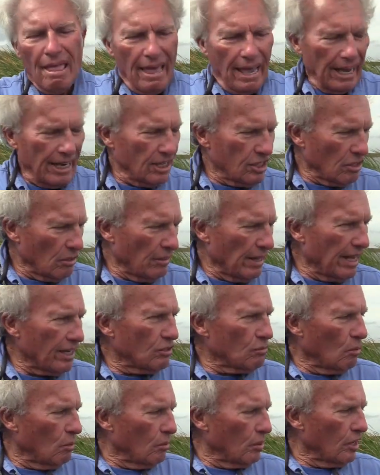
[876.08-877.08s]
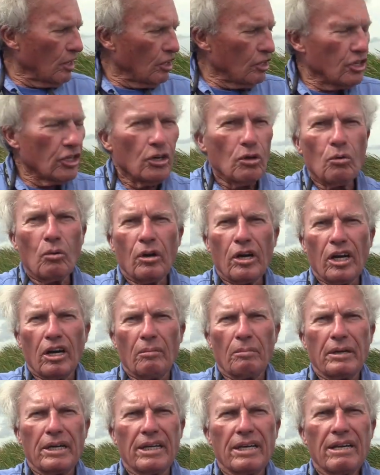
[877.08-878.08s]
And so that's what we're going to do. We're going to
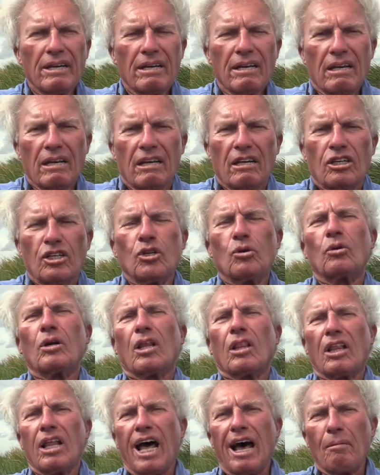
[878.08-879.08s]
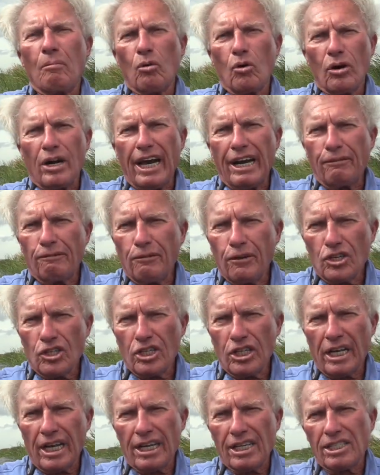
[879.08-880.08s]
be doing a lot more night
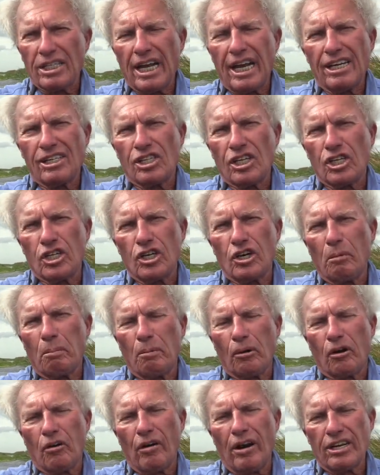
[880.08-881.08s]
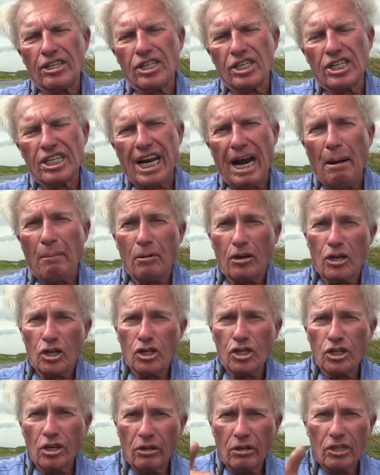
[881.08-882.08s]
fishing as this year progresses, and I'm going to
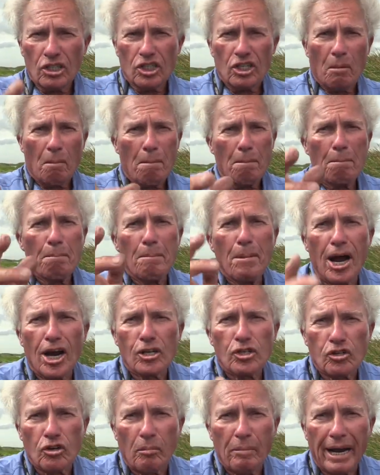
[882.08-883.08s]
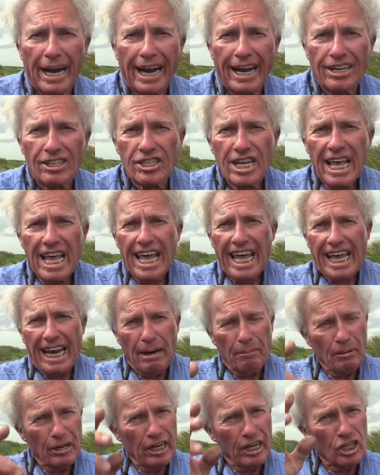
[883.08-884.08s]
show you some monster bass, and
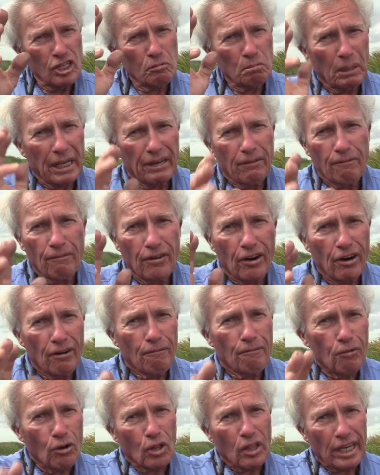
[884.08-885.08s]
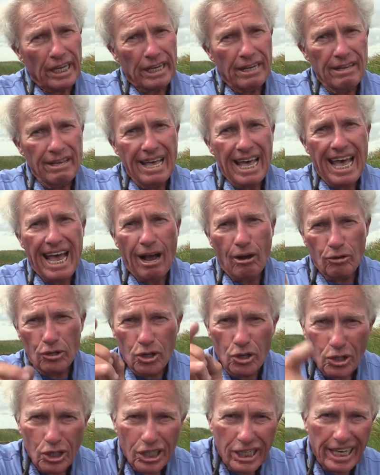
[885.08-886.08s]
I'm going to explain very fully how
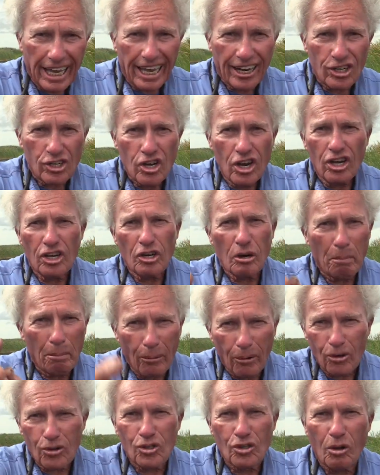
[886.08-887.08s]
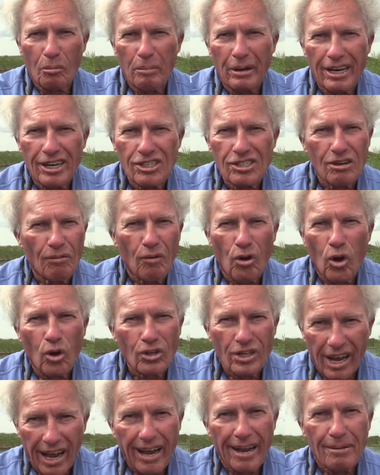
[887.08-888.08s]
you can catch your personal best of all
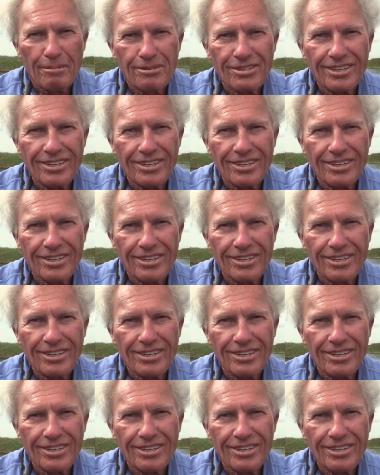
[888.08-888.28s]
times.